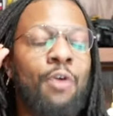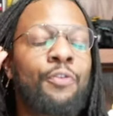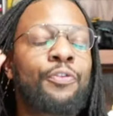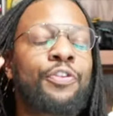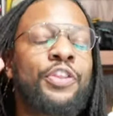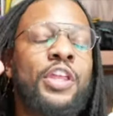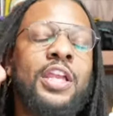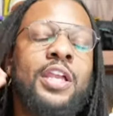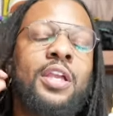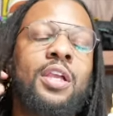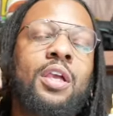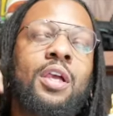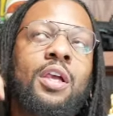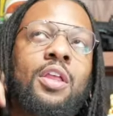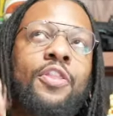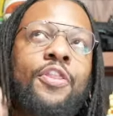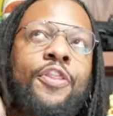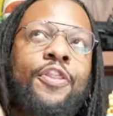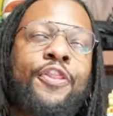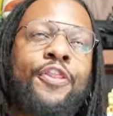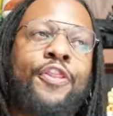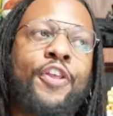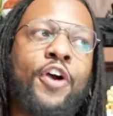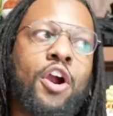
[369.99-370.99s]
don't think
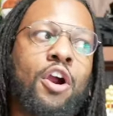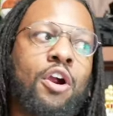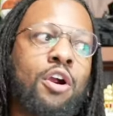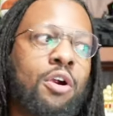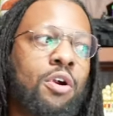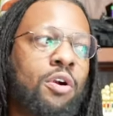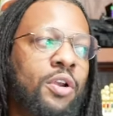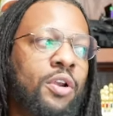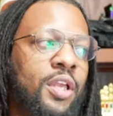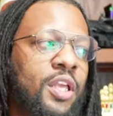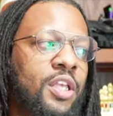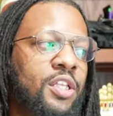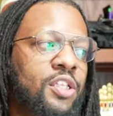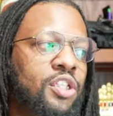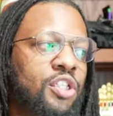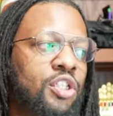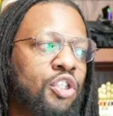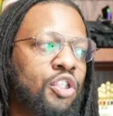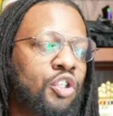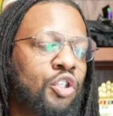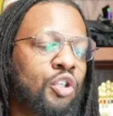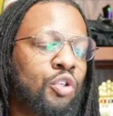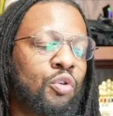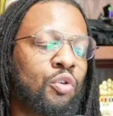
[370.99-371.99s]
third
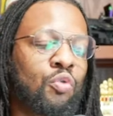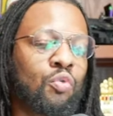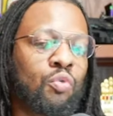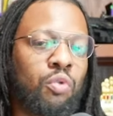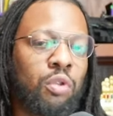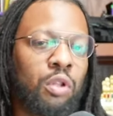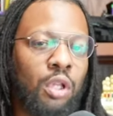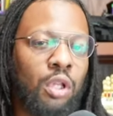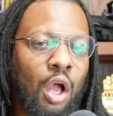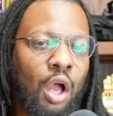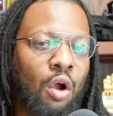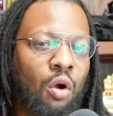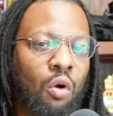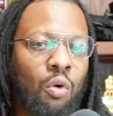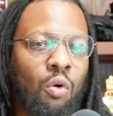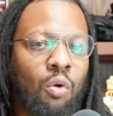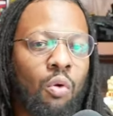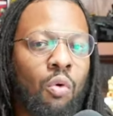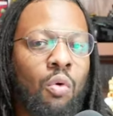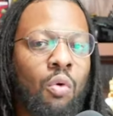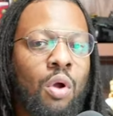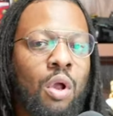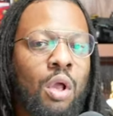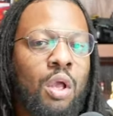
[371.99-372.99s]
is too
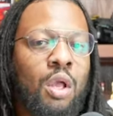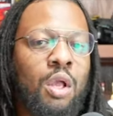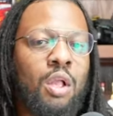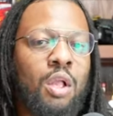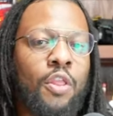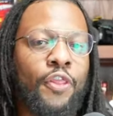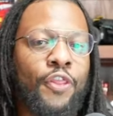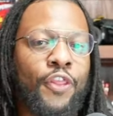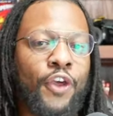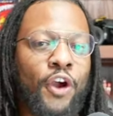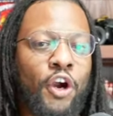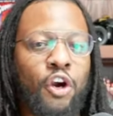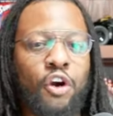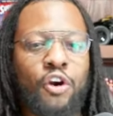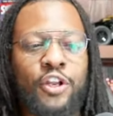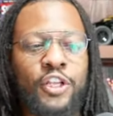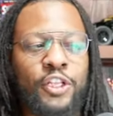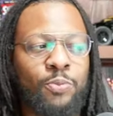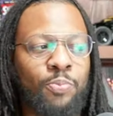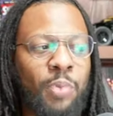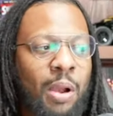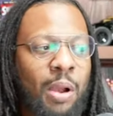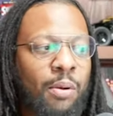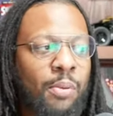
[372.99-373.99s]
low. Third
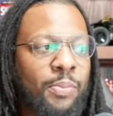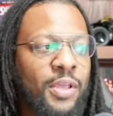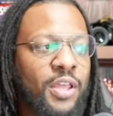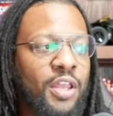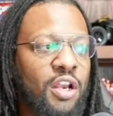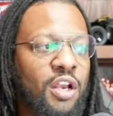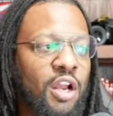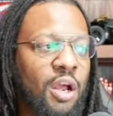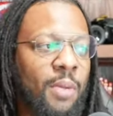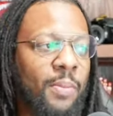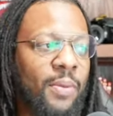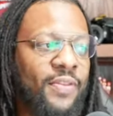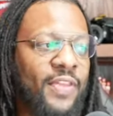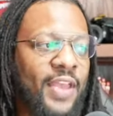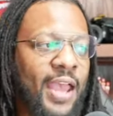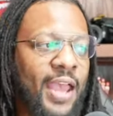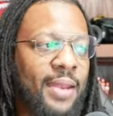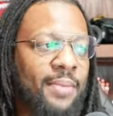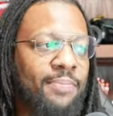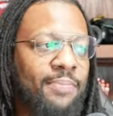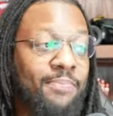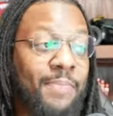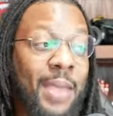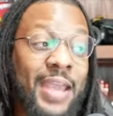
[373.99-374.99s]
is probably the number
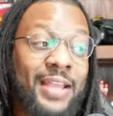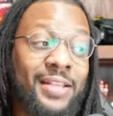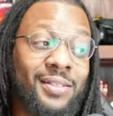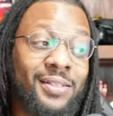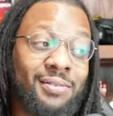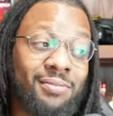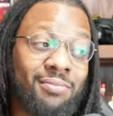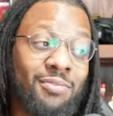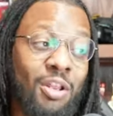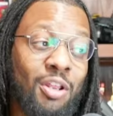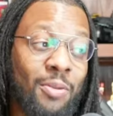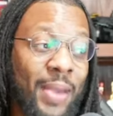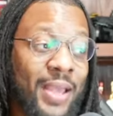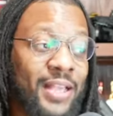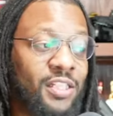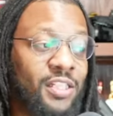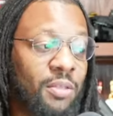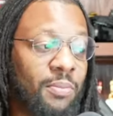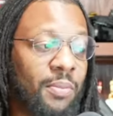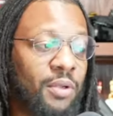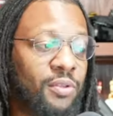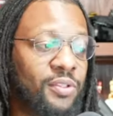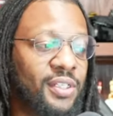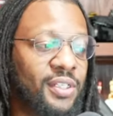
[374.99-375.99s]
that makes
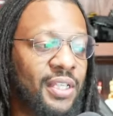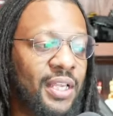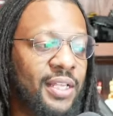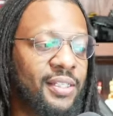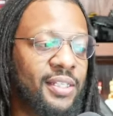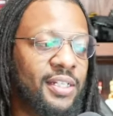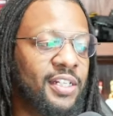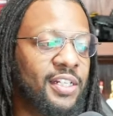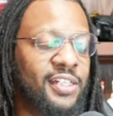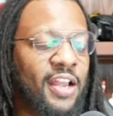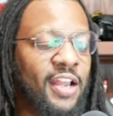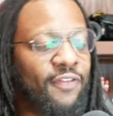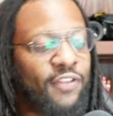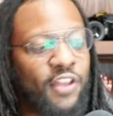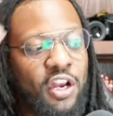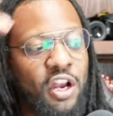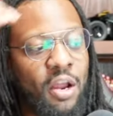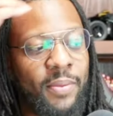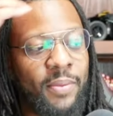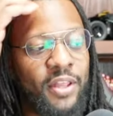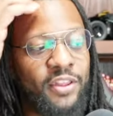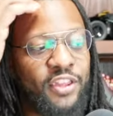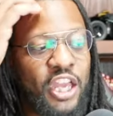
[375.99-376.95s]
the most sense, and it's definitely a number